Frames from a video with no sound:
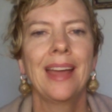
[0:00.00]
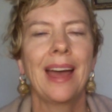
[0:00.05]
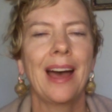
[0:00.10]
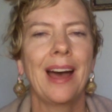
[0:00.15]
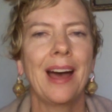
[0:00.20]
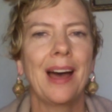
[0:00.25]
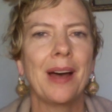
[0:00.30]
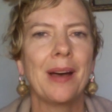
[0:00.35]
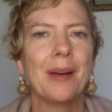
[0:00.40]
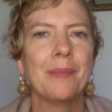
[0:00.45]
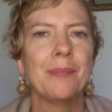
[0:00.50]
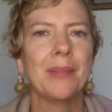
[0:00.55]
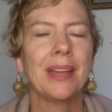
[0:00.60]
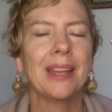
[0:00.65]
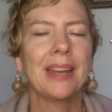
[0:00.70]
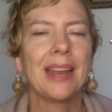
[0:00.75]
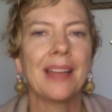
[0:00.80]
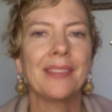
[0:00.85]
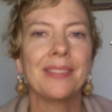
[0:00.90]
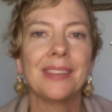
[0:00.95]
Um,
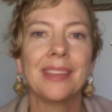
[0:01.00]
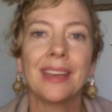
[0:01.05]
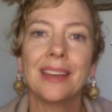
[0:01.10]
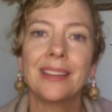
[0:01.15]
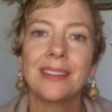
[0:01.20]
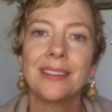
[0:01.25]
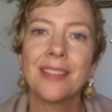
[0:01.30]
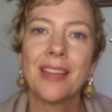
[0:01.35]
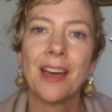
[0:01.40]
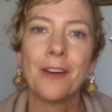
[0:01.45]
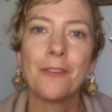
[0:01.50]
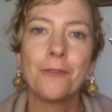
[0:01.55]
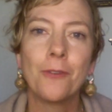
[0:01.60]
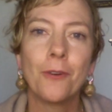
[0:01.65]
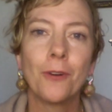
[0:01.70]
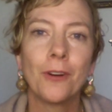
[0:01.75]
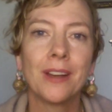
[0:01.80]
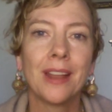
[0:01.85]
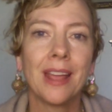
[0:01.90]
and at the end of that four